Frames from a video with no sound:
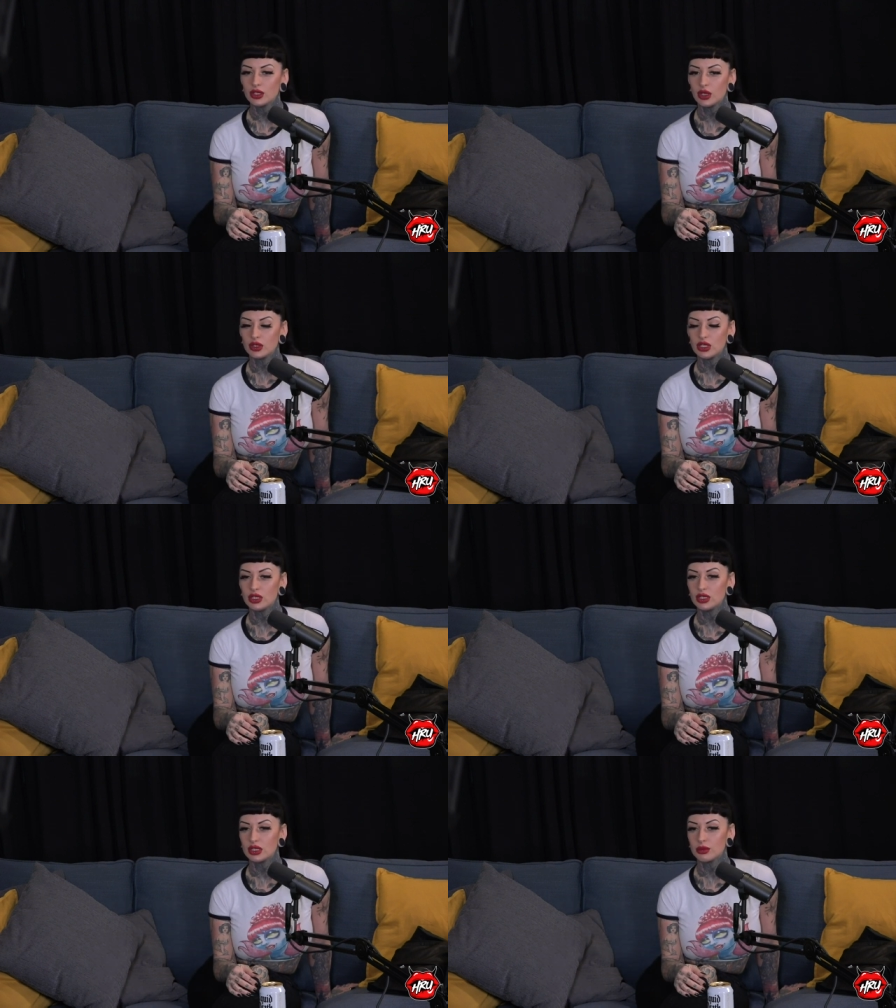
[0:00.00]
So
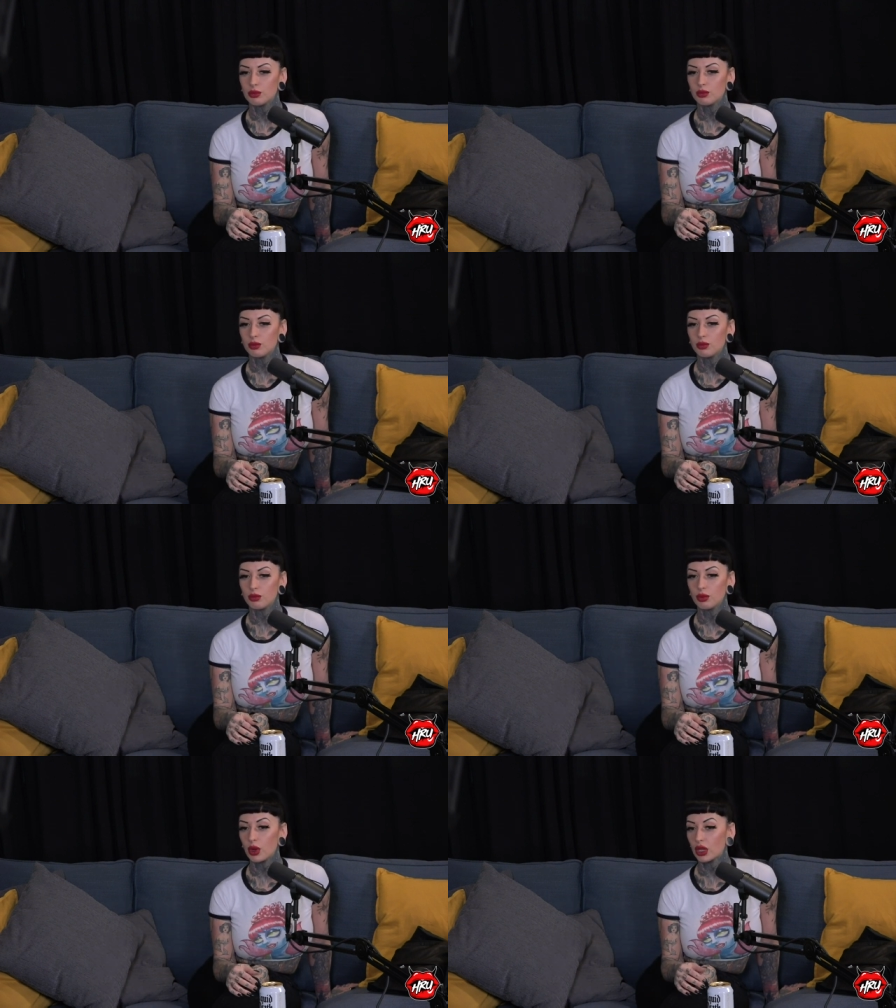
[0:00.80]
she had just
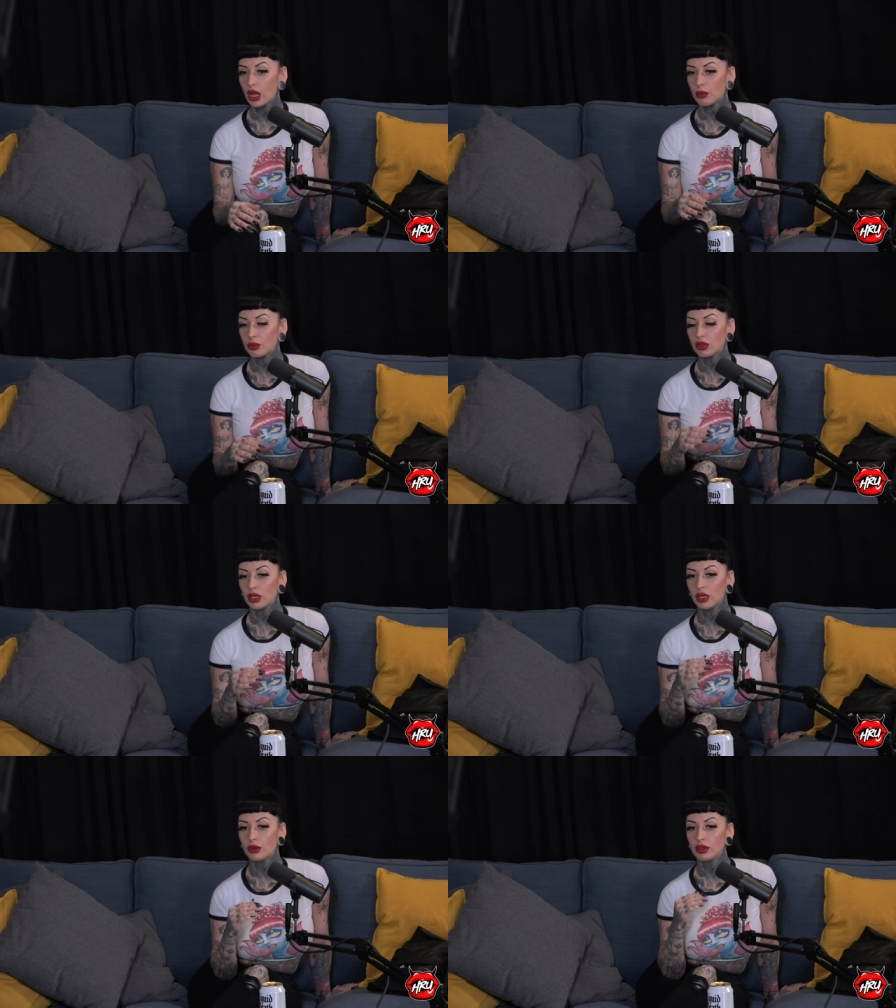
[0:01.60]
broken up with
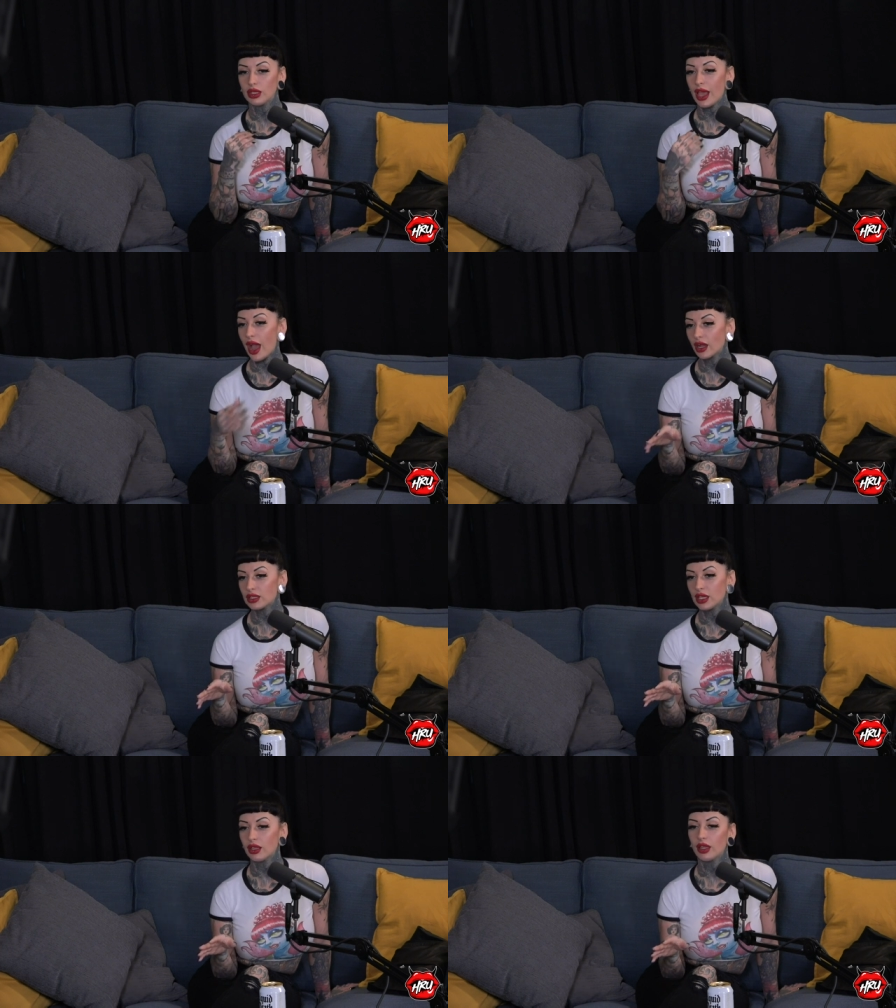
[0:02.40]
the with the
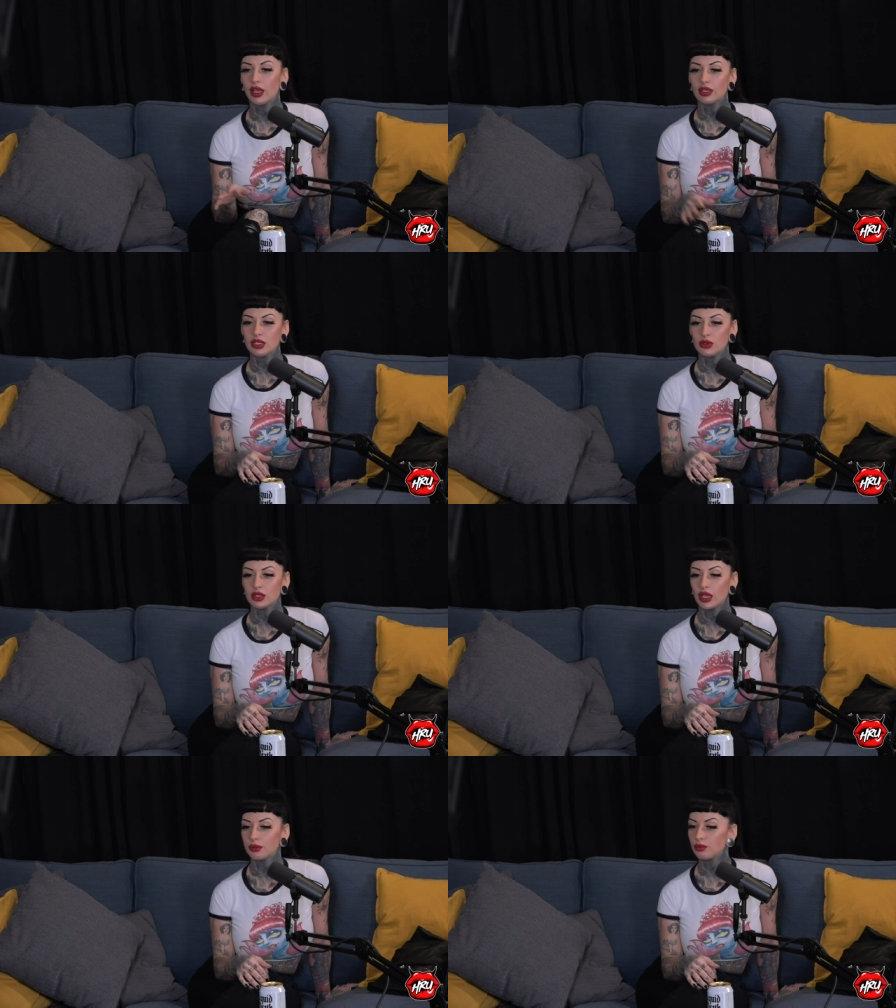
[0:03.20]
ex, and like she
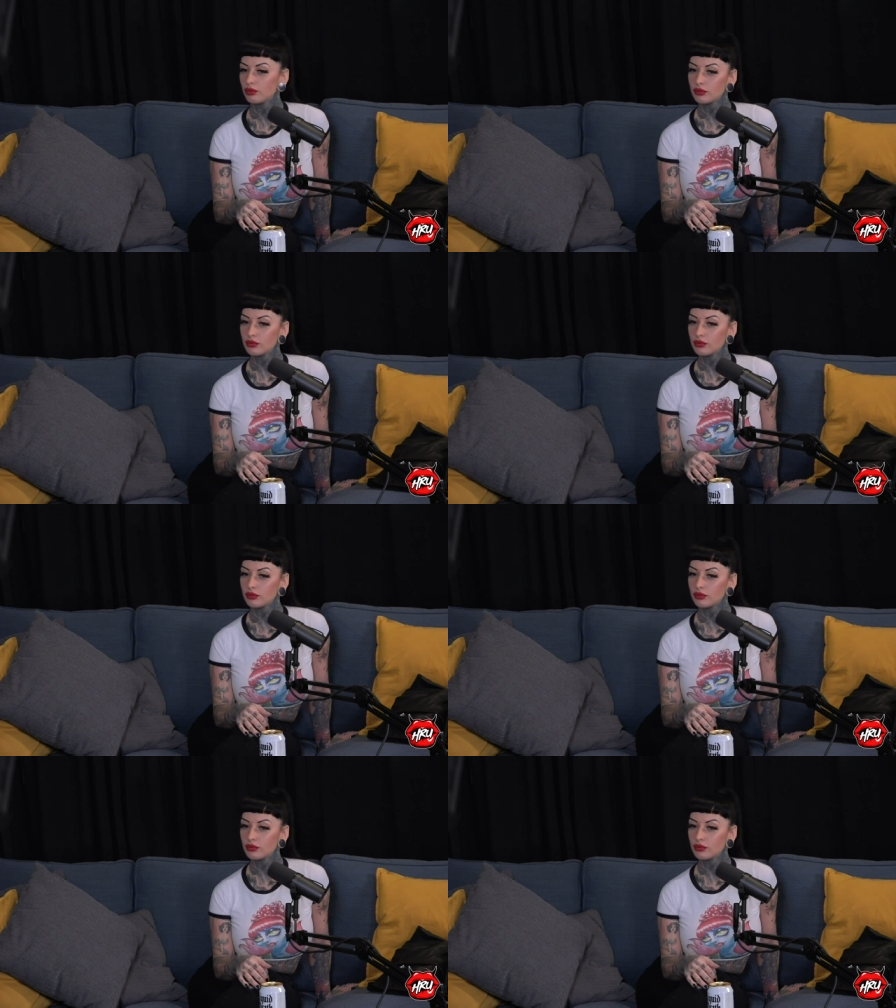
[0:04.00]
was like